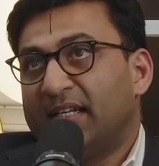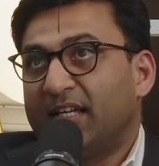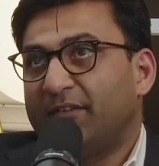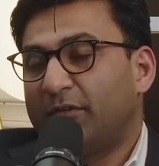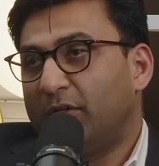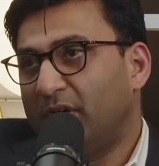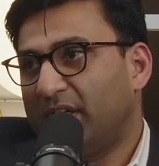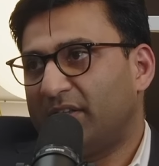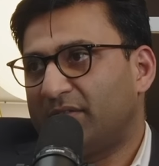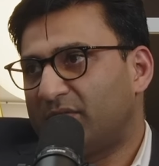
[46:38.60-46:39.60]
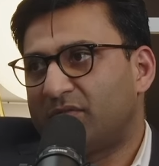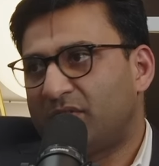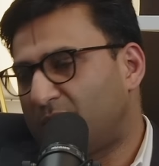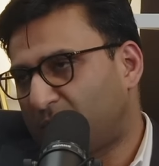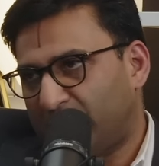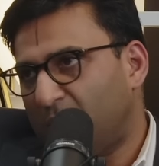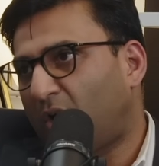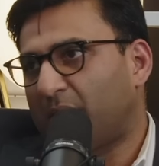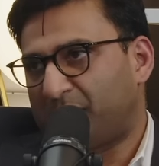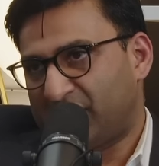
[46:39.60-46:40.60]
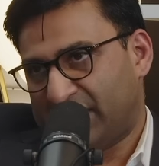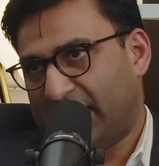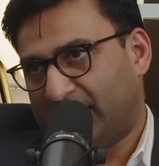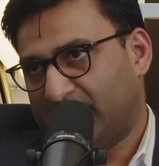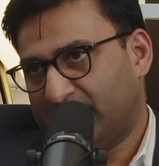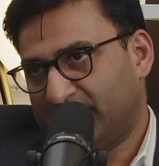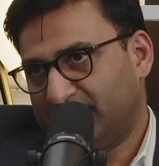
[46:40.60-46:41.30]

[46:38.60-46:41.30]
If you look at the 3%